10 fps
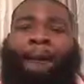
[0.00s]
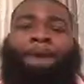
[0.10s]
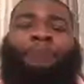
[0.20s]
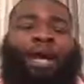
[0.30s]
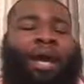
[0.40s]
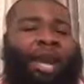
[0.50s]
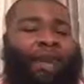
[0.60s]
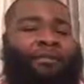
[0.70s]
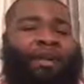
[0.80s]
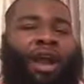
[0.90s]
But
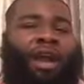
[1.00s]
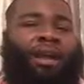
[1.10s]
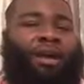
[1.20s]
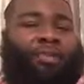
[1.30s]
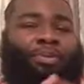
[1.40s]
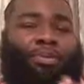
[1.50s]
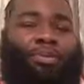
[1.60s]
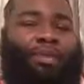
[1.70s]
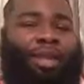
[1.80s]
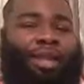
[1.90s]
after how the
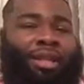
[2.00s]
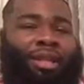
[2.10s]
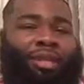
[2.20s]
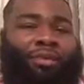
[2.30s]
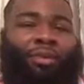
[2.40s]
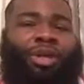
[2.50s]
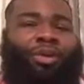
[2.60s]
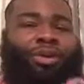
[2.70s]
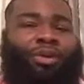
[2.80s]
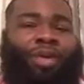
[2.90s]
episode ended, we
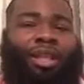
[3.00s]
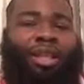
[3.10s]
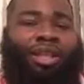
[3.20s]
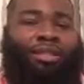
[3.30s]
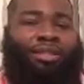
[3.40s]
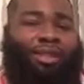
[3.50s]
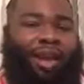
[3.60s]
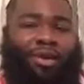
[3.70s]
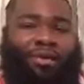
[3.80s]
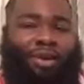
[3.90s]
know that that's
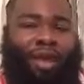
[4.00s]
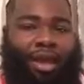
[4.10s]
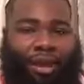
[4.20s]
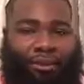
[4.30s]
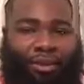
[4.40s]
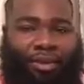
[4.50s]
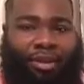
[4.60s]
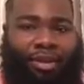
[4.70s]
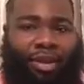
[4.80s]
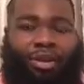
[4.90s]
not going to happen.